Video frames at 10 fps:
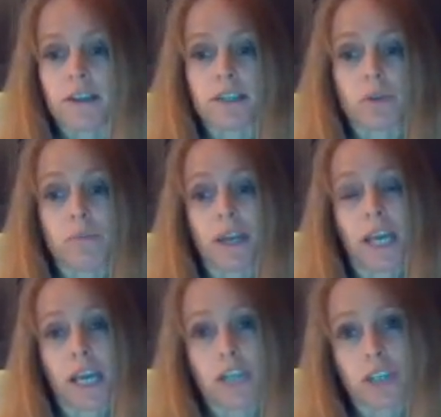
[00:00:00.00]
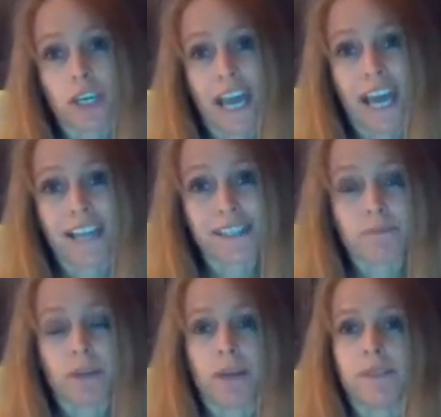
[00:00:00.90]
And so medication can
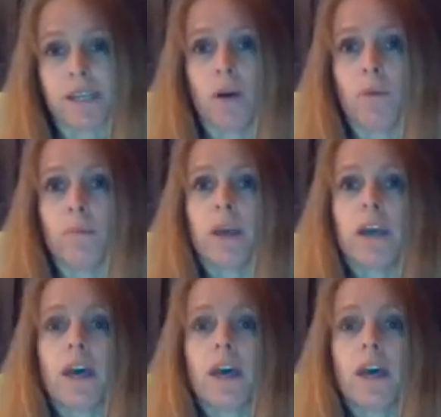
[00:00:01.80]
sometimes help.